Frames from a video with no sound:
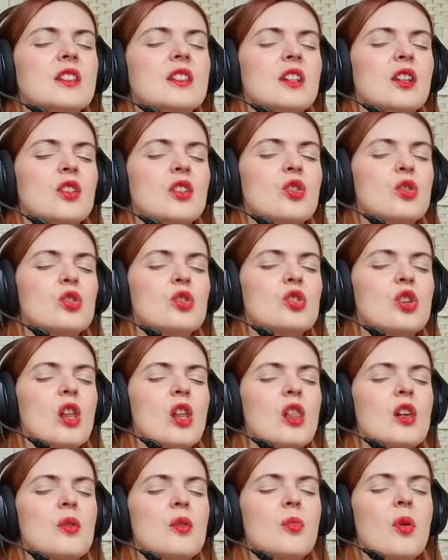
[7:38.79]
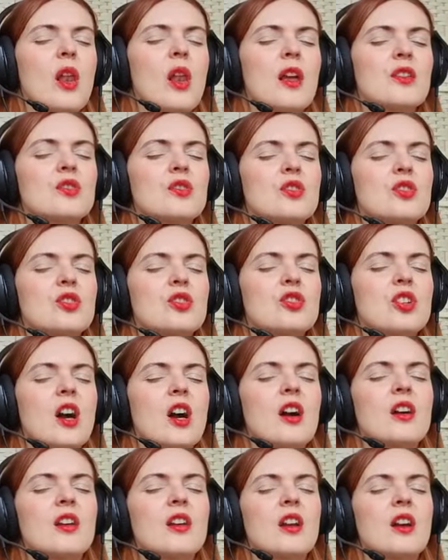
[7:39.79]
in your solar plexus
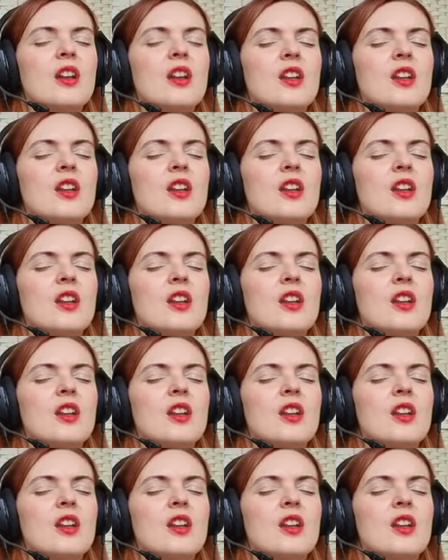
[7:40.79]
chakra,